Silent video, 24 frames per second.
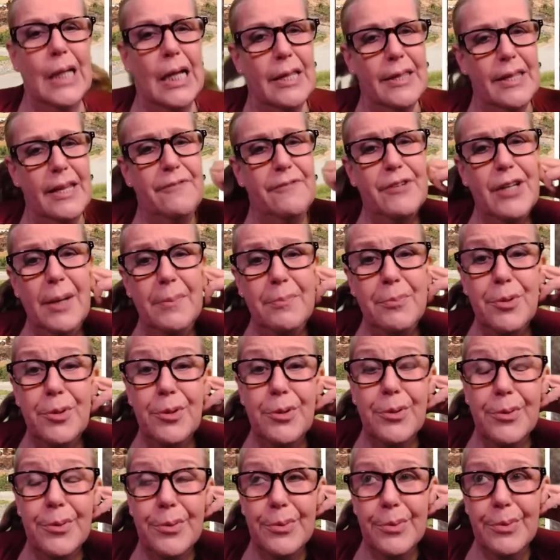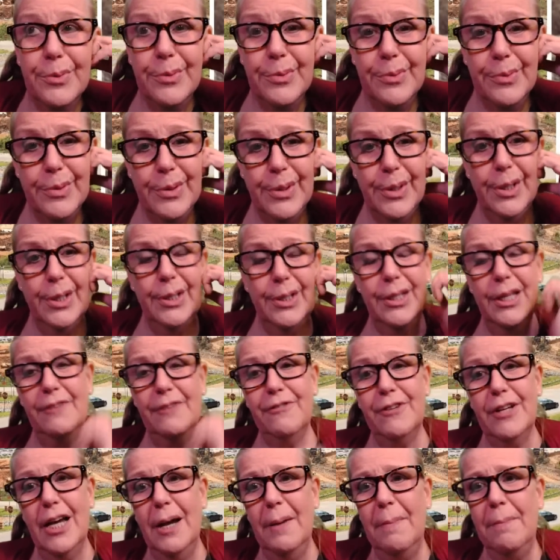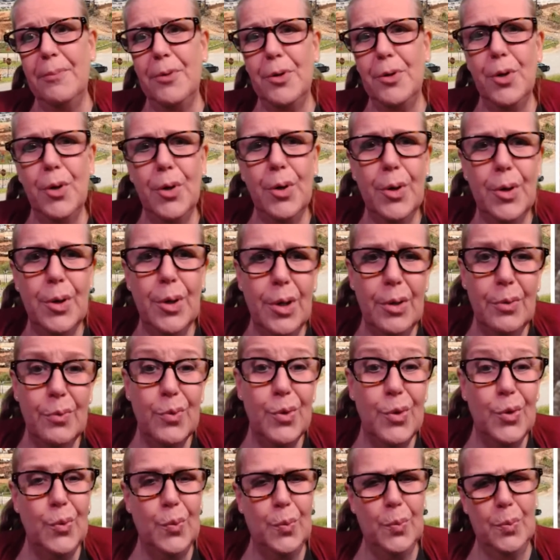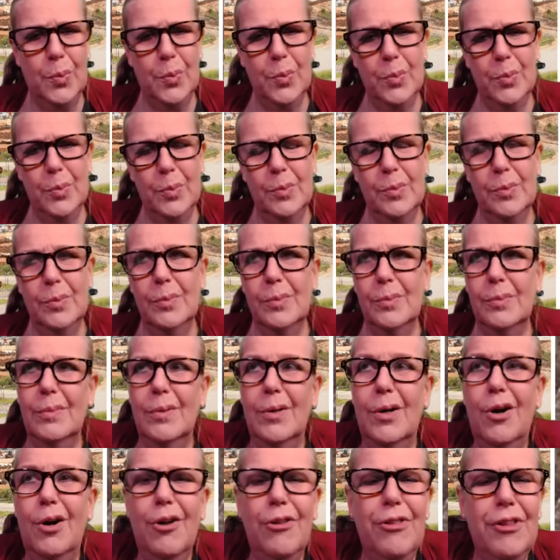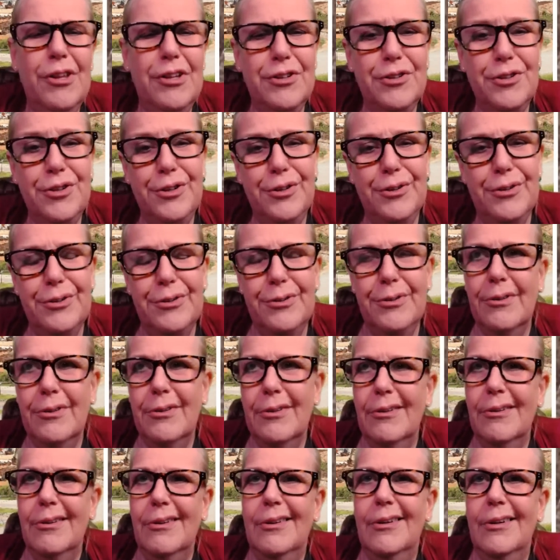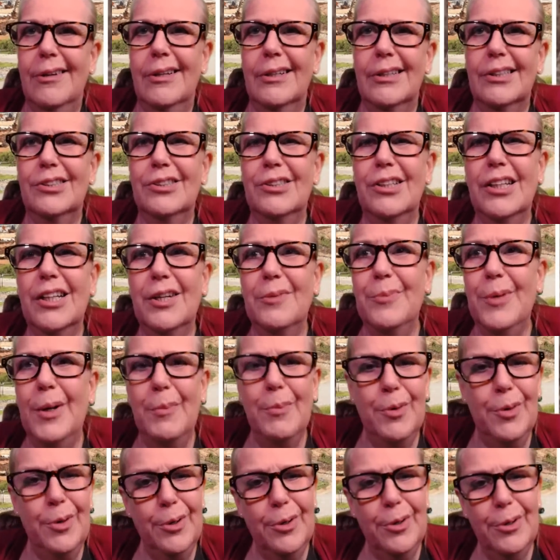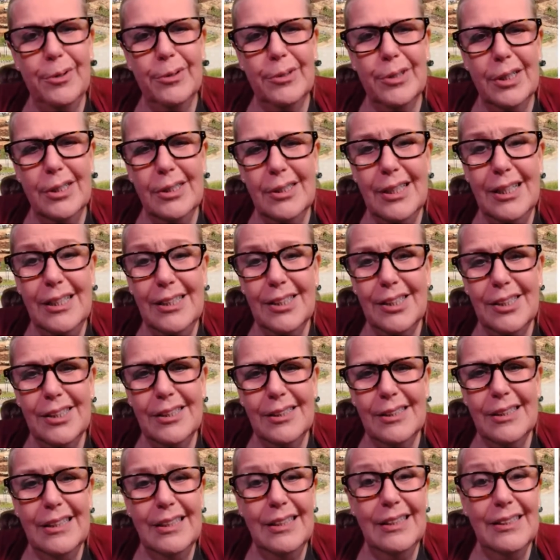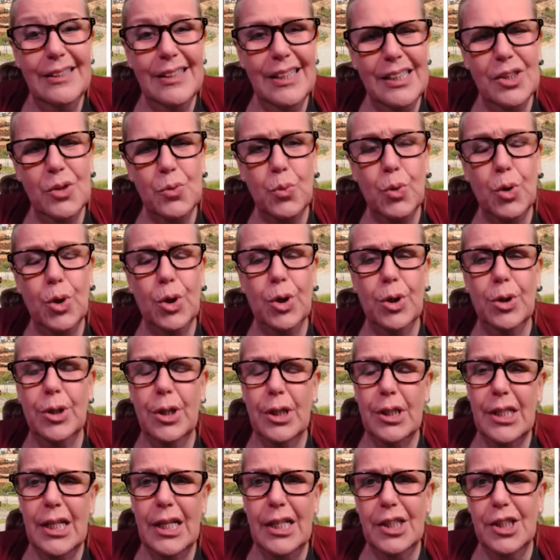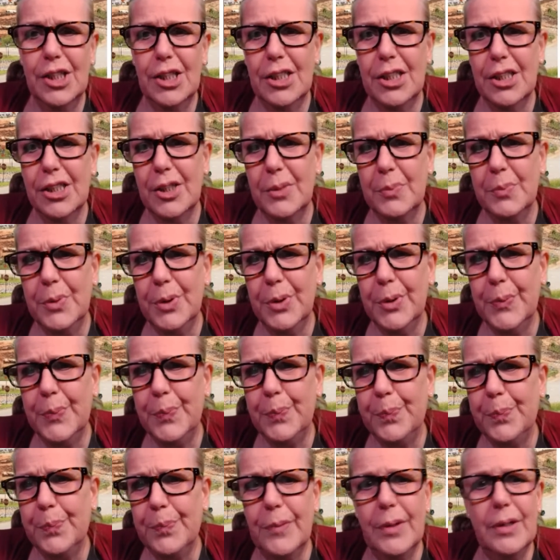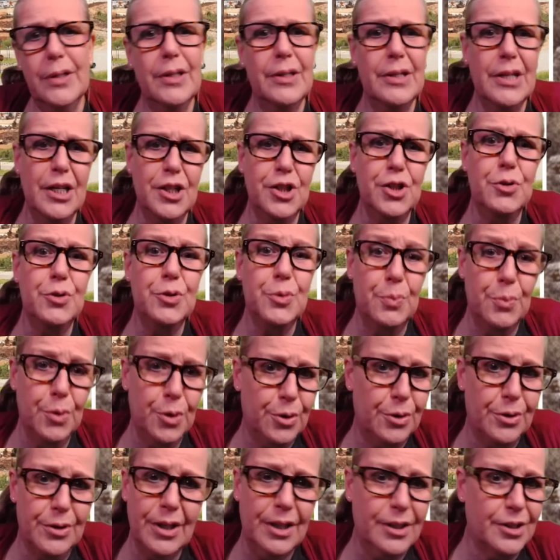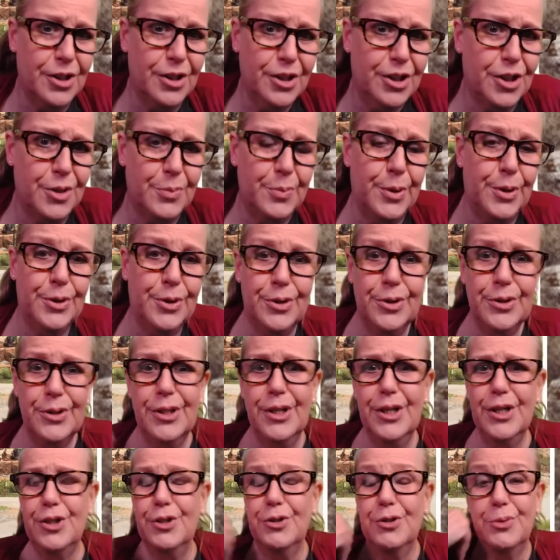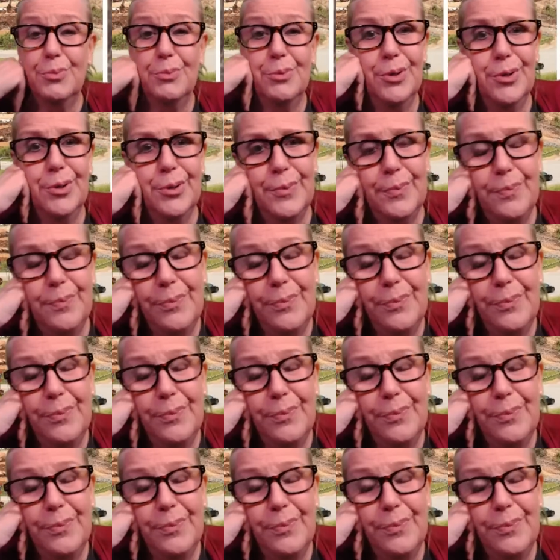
they've kept her. They've kept her room all these years, so they can remember her, just as things were the day she disappeared, the day she was murdered. Not she disappeared. The day she was murdered.